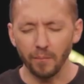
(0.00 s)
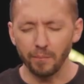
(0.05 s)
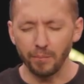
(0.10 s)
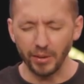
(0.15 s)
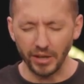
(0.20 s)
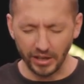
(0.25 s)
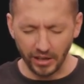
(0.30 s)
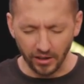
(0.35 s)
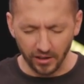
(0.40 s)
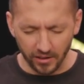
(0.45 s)

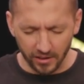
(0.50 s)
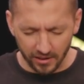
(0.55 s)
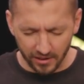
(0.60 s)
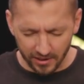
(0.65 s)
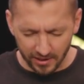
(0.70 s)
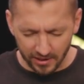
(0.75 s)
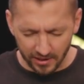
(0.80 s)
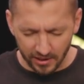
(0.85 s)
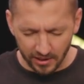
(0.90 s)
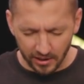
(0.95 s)
bigger,
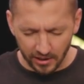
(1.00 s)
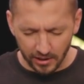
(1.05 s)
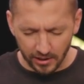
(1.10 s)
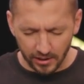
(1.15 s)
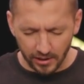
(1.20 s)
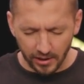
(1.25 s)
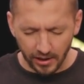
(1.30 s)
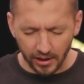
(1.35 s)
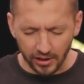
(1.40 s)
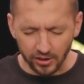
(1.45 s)

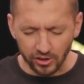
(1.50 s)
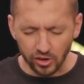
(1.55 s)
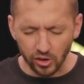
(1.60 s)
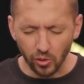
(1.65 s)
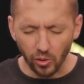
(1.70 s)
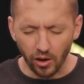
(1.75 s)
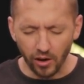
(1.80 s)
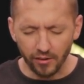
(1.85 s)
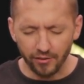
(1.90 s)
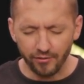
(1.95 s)
and
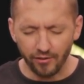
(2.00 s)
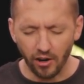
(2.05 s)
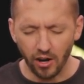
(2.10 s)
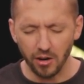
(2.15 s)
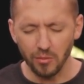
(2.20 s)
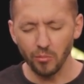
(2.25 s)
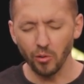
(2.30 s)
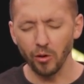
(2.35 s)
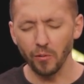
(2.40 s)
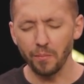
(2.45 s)
you are
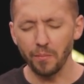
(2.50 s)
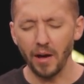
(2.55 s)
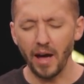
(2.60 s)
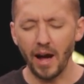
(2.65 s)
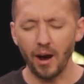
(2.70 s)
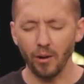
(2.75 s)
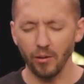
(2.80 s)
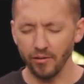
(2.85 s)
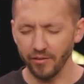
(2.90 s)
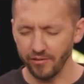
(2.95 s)
far more
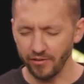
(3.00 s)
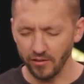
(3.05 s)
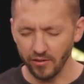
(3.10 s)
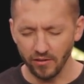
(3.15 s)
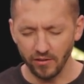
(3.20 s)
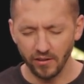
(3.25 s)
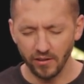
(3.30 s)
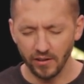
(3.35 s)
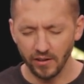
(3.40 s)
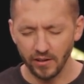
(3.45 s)

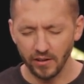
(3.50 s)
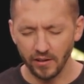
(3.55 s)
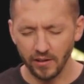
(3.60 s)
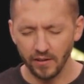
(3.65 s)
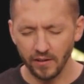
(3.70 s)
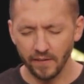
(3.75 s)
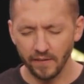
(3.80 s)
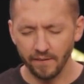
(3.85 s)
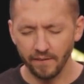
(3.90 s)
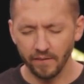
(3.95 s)
powerful.
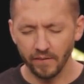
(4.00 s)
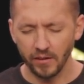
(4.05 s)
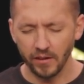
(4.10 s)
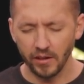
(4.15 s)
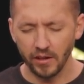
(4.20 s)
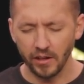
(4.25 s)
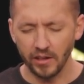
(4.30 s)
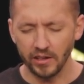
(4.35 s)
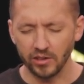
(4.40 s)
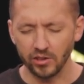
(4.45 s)

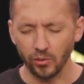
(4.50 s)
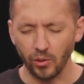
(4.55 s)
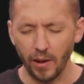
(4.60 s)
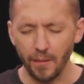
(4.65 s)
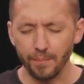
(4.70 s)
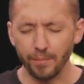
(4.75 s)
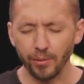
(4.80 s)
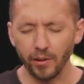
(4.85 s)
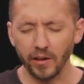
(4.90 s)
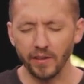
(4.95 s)
And so
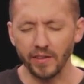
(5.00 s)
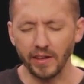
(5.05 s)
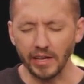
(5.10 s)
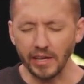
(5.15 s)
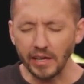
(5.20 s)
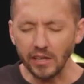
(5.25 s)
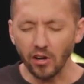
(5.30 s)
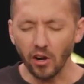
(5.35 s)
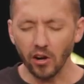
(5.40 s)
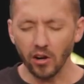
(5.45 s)
I pray that
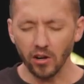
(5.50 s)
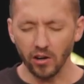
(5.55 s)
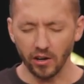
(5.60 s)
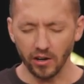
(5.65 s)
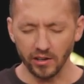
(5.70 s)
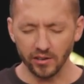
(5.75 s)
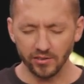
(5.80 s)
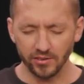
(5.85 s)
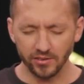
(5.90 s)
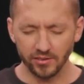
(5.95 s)
in our
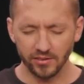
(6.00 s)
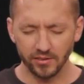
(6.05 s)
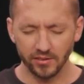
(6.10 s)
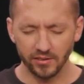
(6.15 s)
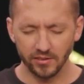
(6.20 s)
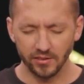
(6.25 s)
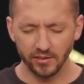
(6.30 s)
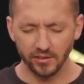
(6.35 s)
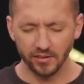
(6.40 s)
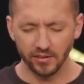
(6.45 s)

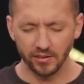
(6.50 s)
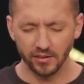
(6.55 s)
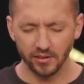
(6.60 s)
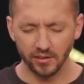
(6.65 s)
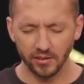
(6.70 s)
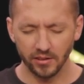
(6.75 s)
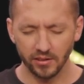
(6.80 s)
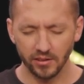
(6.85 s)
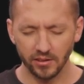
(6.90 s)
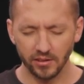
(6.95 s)
hearts,
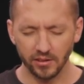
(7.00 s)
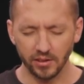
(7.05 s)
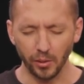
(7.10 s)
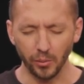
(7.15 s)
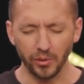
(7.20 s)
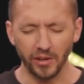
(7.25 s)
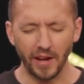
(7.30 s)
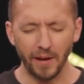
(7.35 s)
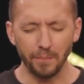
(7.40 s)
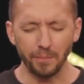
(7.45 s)

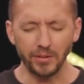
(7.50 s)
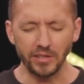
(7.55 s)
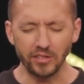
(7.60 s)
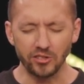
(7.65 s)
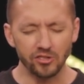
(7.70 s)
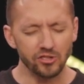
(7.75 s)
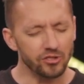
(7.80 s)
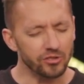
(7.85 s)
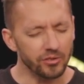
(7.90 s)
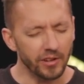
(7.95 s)
there would not be a
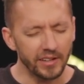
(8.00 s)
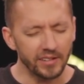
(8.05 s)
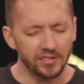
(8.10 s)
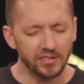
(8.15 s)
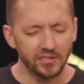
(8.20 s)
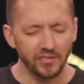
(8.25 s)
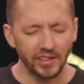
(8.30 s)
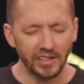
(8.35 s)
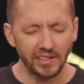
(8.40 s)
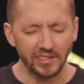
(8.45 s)

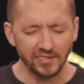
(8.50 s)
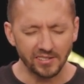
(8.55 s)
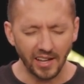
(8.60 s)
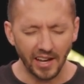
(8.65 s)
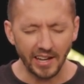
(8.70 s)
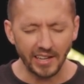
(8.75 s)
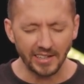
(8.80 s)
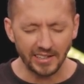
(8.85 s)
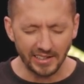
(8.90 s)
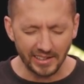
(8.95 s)
trace of
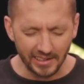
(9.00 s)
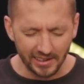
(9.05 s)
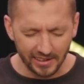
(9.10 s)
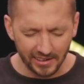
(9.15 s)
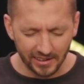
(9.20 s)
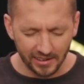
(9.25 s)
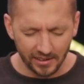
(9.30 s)
anxiety